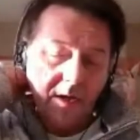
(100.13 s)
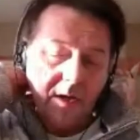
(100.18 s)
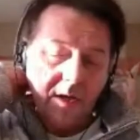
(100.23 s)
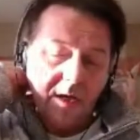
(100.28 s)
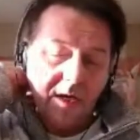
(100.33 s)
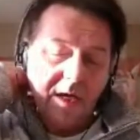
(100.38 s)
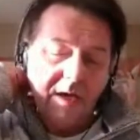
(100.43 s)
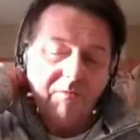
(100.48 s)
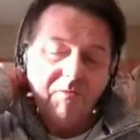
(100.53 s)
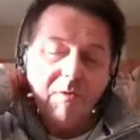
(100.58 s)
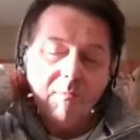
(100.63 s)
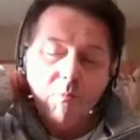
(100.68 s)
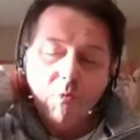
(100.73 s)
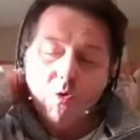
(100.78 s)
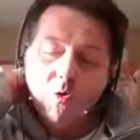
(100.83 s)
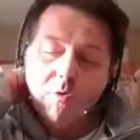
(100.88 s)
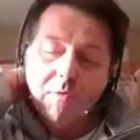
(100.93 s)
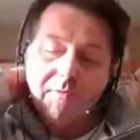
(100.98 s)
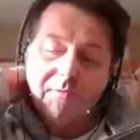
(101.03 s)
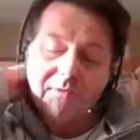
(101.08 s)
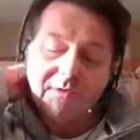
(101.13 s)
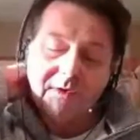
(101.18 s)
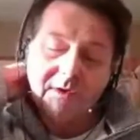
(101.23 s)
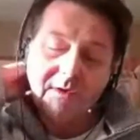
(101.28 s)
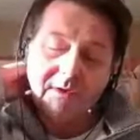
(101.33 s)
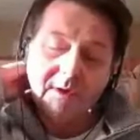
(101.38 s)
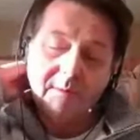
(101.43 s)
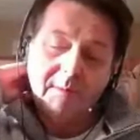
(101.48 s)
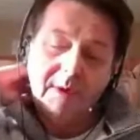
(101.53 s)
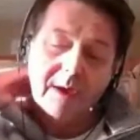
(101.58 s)
He removed
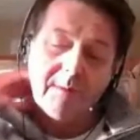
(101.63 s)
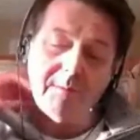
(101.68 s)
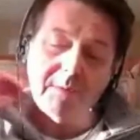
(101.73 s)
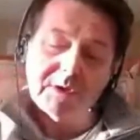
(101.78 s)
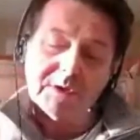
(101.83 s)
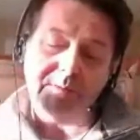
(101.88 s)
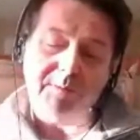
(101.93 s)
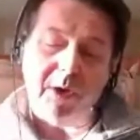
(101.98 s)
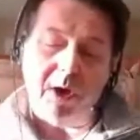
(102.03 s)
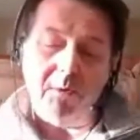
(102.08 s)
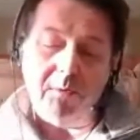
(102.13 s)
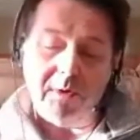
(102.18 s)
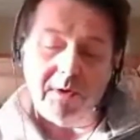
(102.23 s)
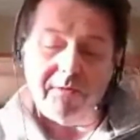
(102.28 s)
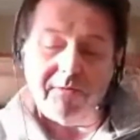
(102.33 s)
the members' power